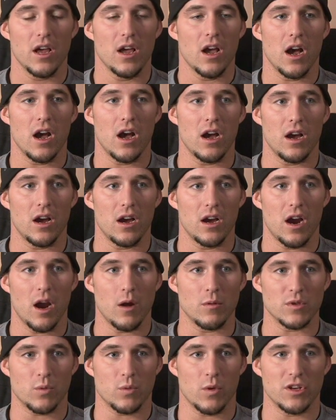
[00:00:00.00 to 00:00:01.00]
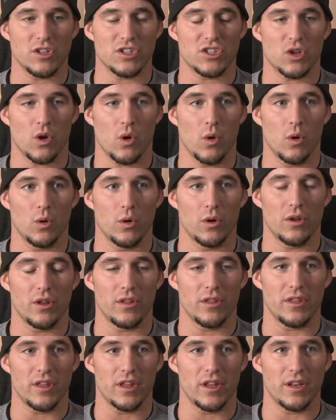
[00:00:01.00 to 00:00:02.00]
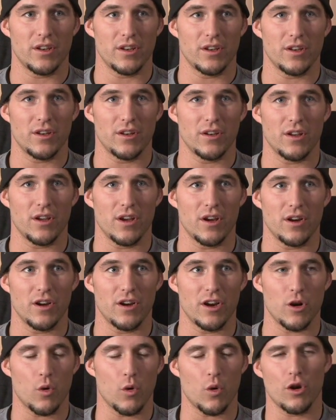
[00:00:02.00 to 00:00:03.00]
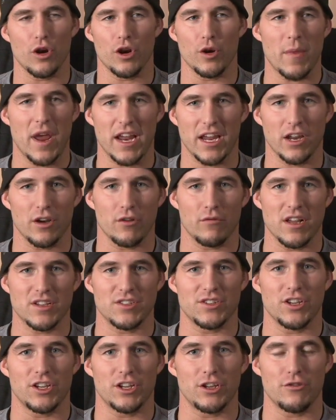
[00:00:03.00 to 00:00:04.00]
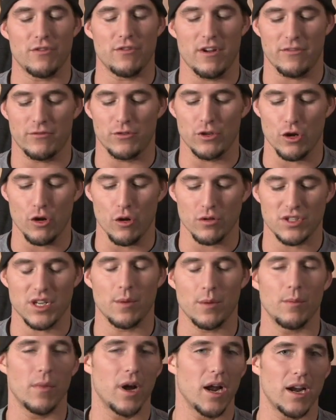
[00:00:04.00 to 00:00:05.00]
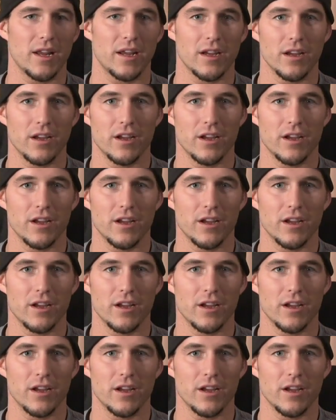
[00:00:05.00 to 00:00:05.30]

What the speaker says: I was once told that in order to make it in wrestling, you either have to know somebody